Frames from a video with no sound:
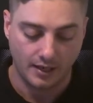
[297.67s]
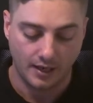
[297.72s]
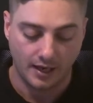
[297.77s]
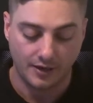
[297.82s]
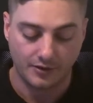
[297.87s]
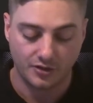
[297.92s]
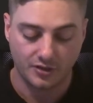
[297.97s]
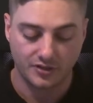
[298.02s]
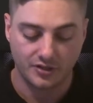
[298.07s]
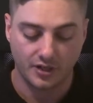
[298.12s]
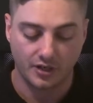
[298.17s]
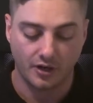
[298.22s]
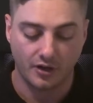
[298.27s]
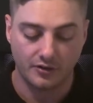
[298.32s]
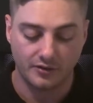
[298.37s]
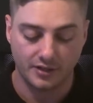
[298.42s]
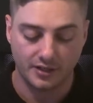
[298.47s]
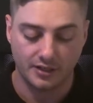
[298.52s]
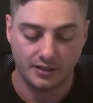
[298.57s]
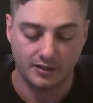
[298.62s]
And just to
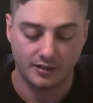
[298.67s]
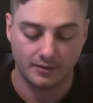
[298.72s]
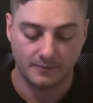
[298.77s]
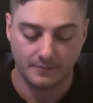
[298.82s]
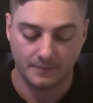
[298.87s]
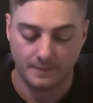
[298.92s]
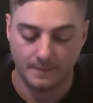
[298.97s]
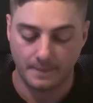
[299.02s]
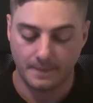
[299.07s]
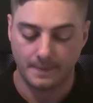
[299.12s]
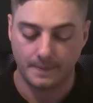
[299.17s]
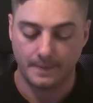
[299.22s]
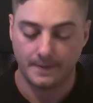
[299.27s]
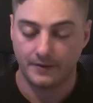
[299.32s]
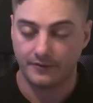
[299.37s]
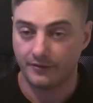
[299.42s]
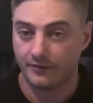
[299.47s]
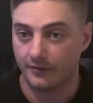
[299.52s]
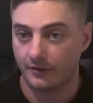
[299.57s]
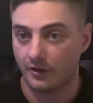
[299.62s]
note here,
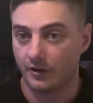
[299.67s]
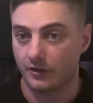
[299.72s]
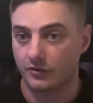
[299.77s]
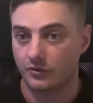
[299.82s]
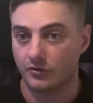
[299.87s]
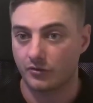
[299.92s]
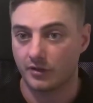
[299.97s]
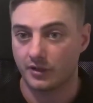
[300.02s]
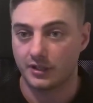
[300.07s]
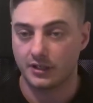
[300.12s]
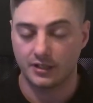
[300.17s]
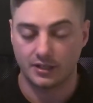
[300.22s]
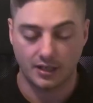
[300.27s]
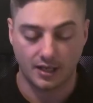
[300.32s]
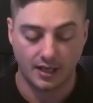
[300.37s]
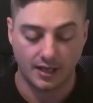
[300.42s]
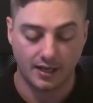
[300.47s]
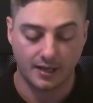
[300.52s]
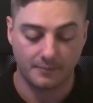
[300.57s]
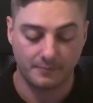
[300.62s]
this is an oak tree,
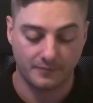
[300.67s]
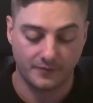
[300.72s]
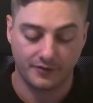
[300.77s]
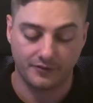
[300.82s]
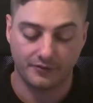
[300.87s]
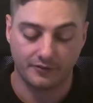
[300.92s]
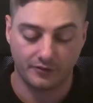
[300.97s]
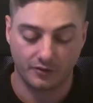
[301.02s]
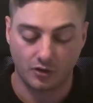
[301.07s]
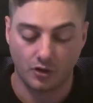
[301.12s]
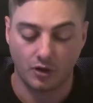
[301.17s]
this is a